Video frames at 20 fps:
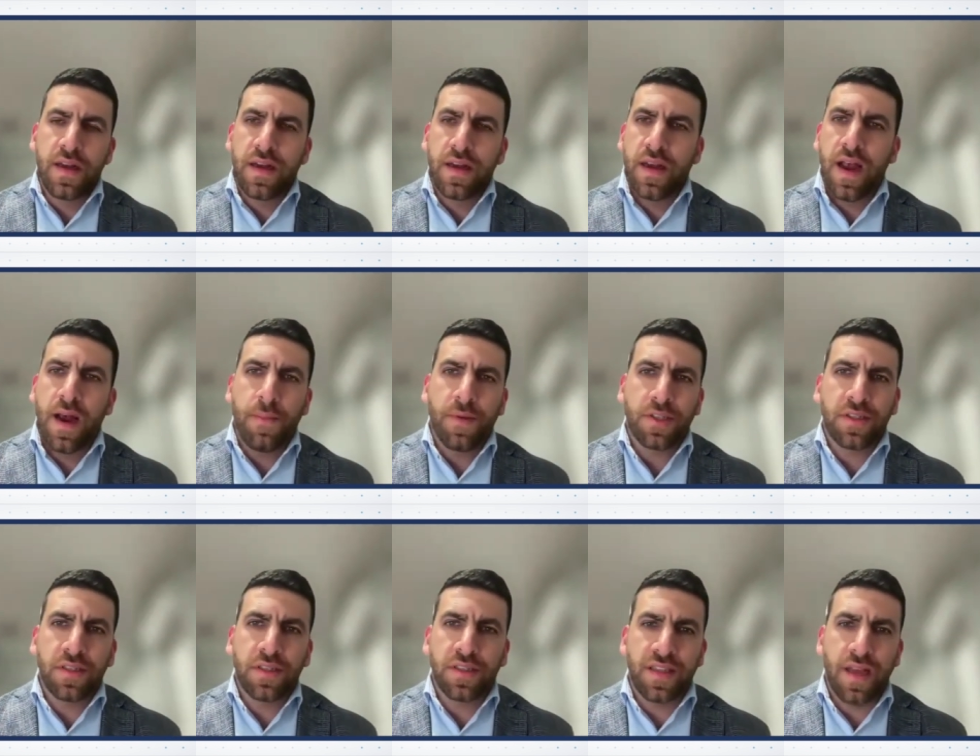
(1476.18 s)
How
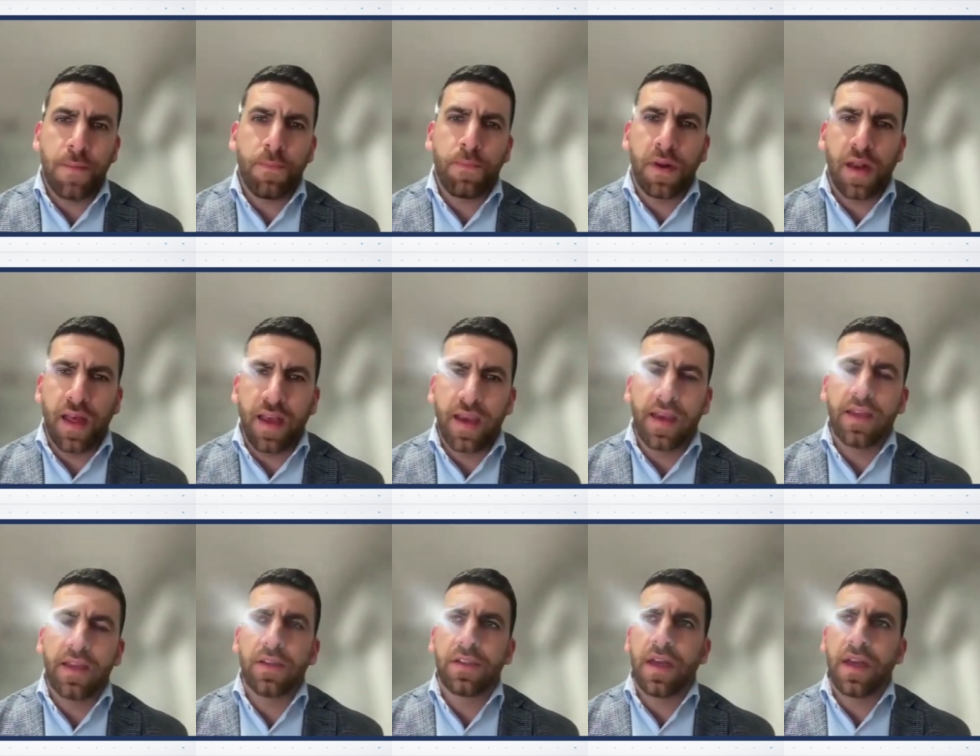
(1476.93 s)
much does that
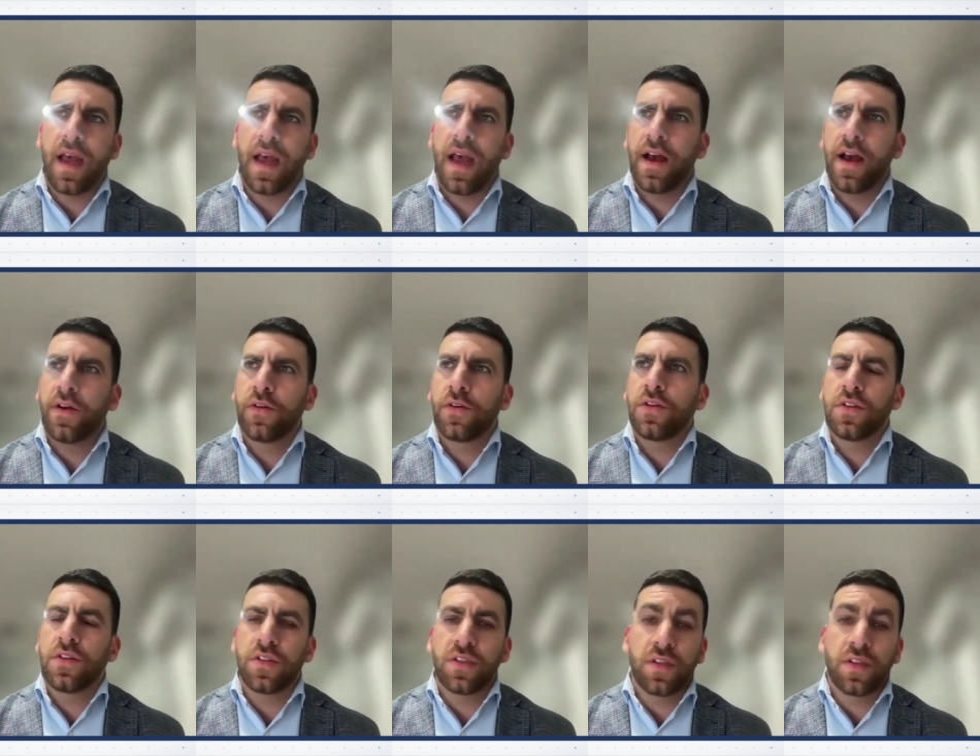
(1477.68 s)
play into how you
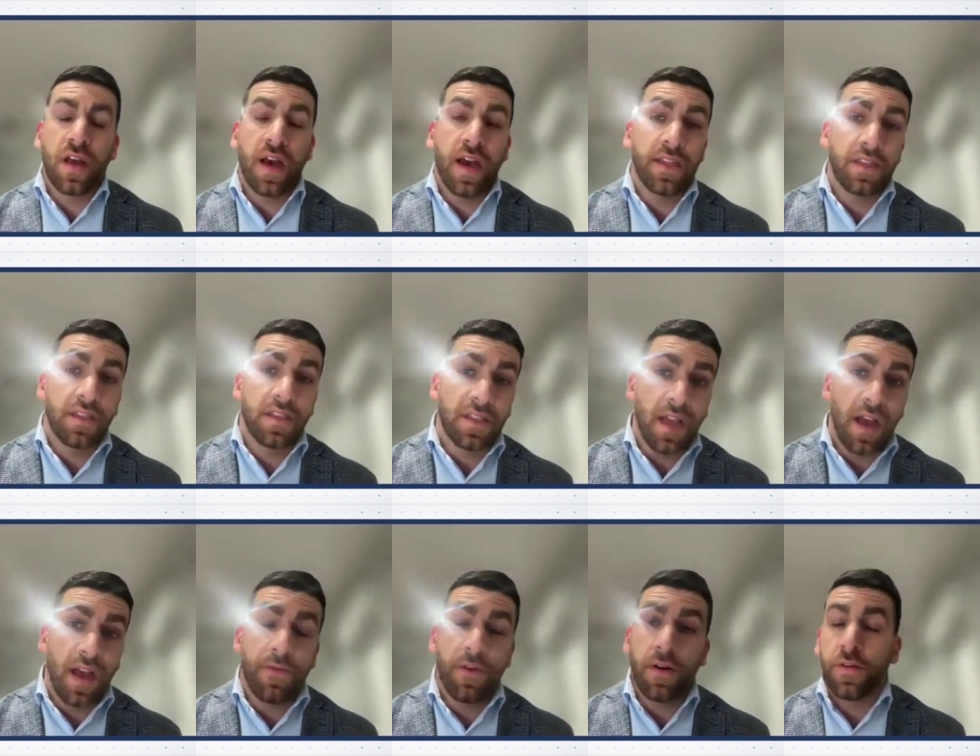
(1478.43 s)
decide
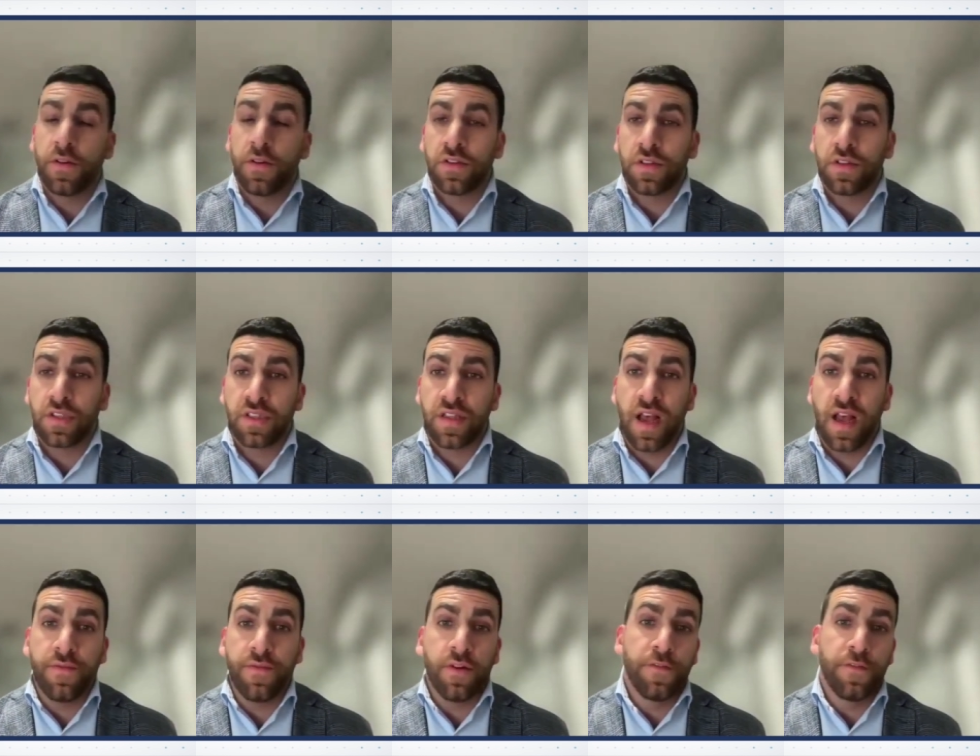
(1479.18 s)
SAVR versus
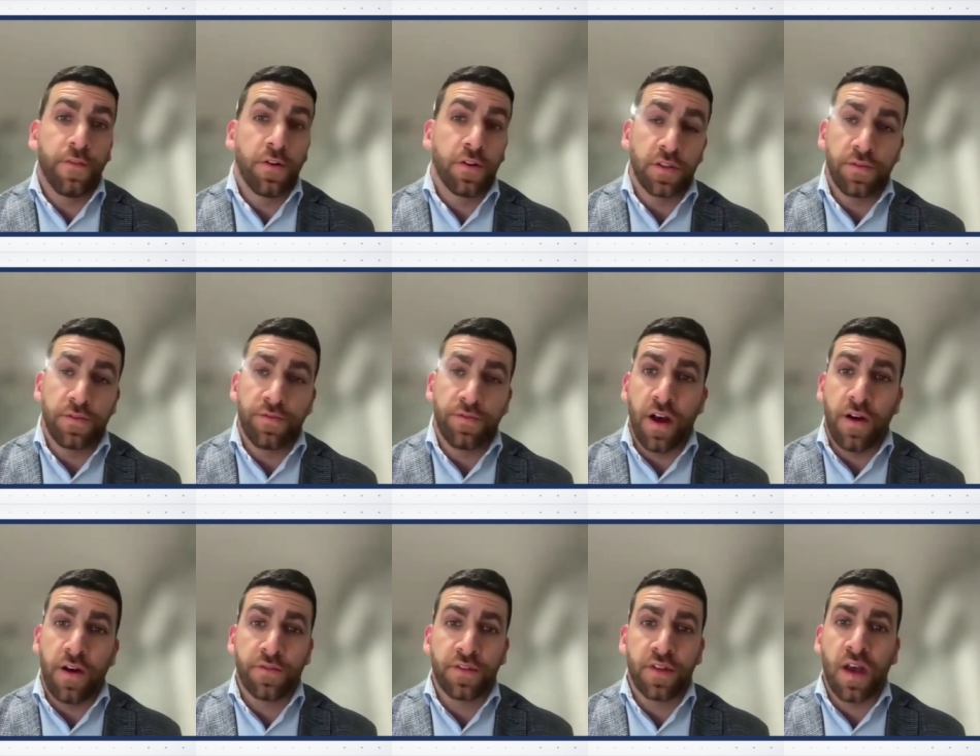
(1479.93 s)
TAVR versus
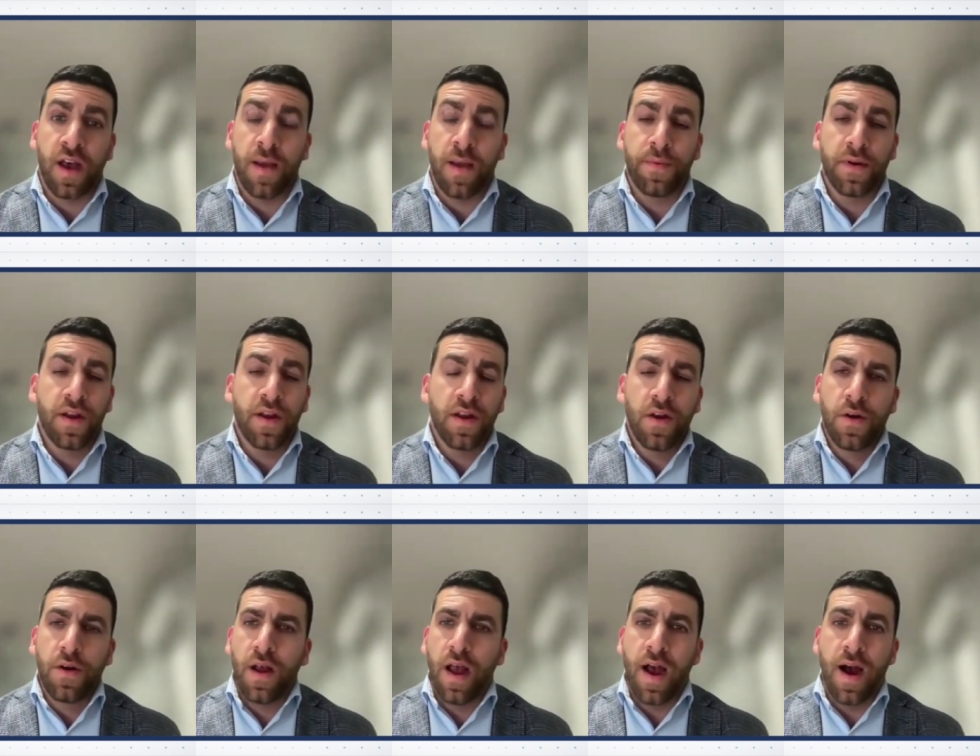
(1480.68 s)
valve type?
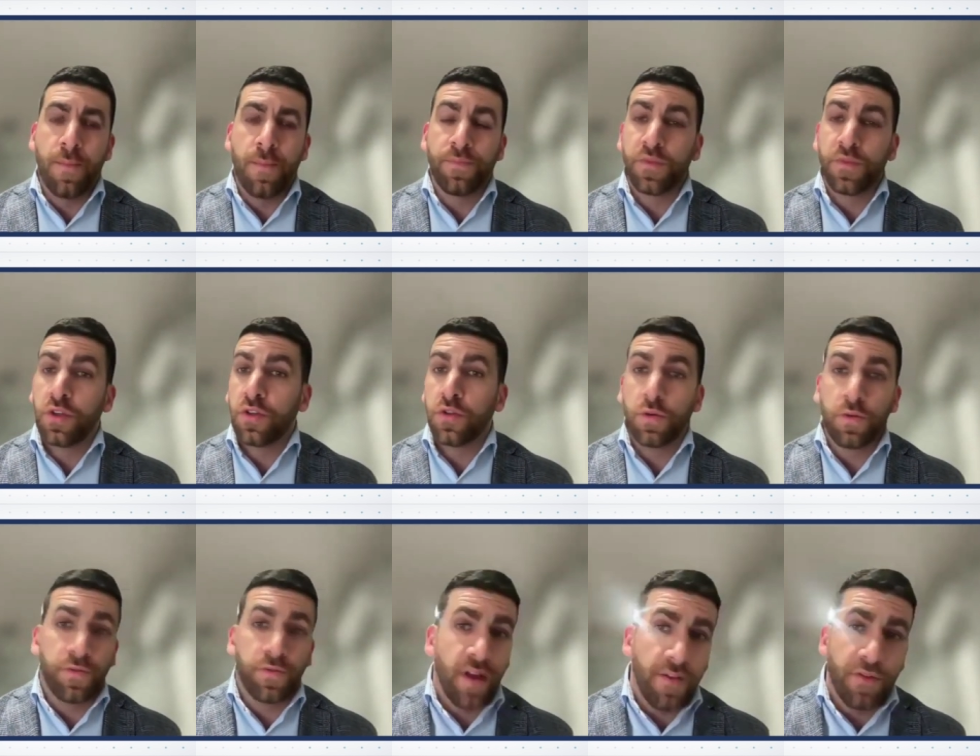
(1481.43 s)
Do you do
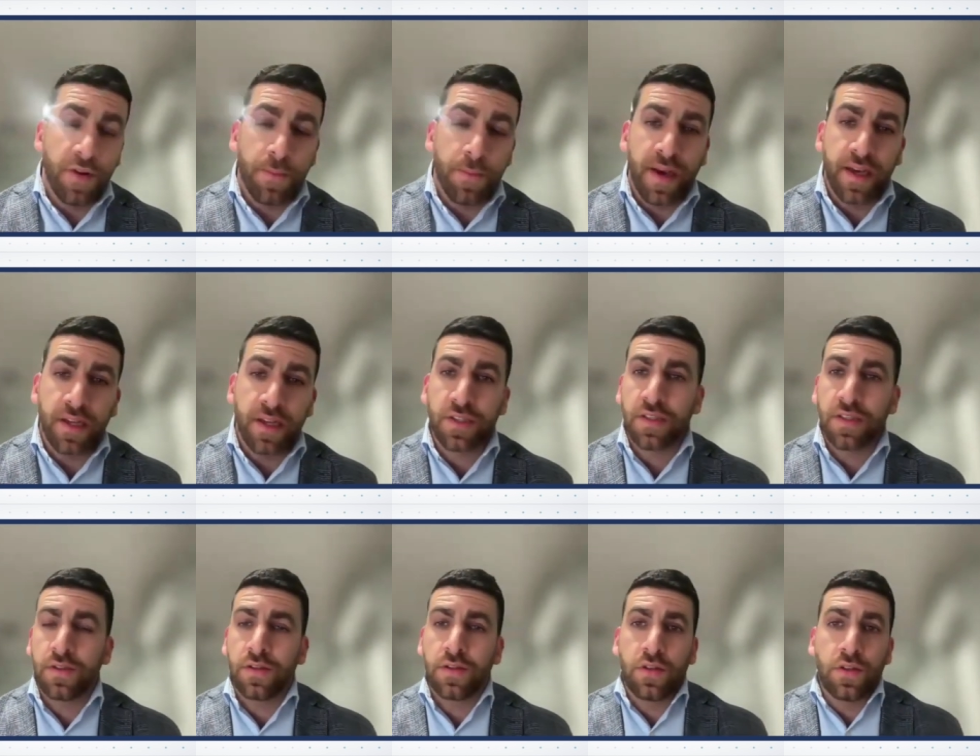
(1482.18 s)
it for every
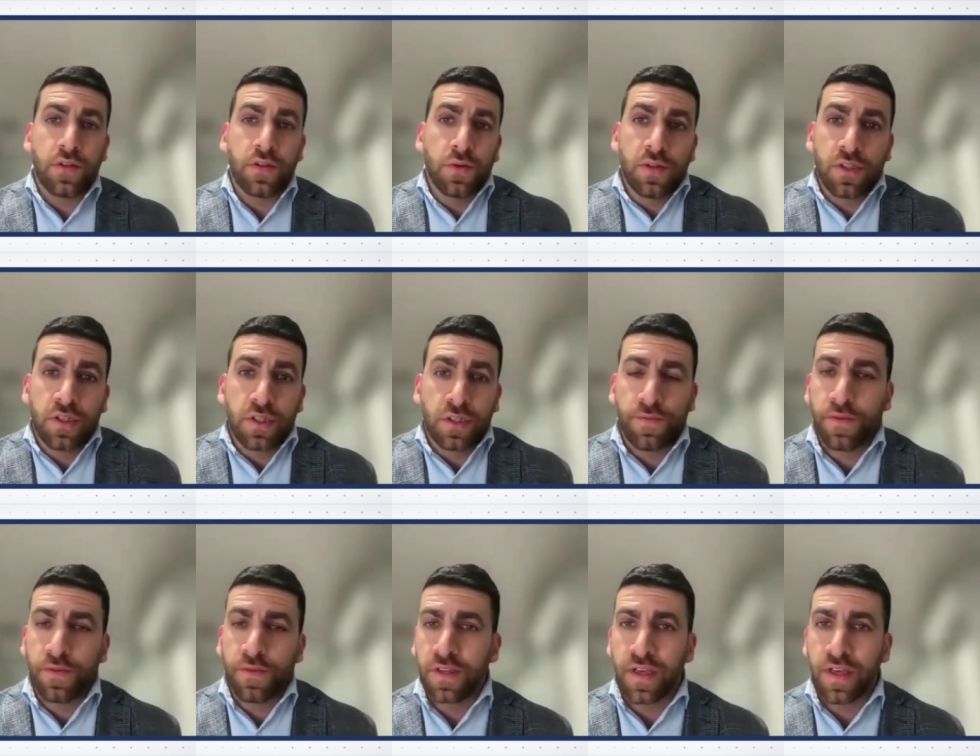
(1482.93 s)
patient? Do you do it just
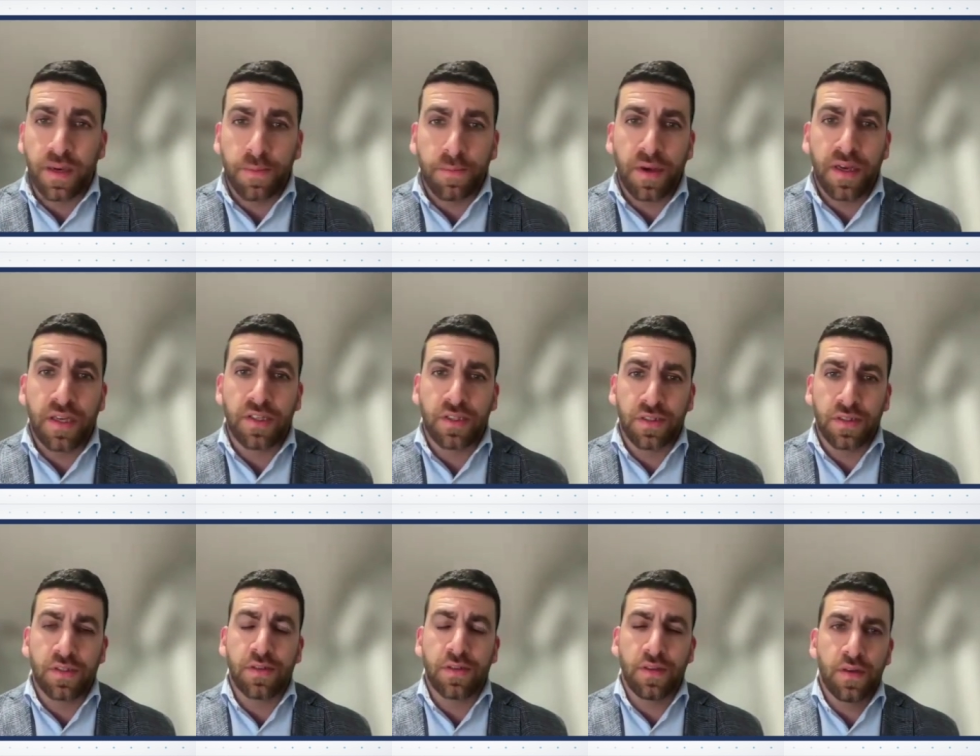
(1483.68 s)
for young patients?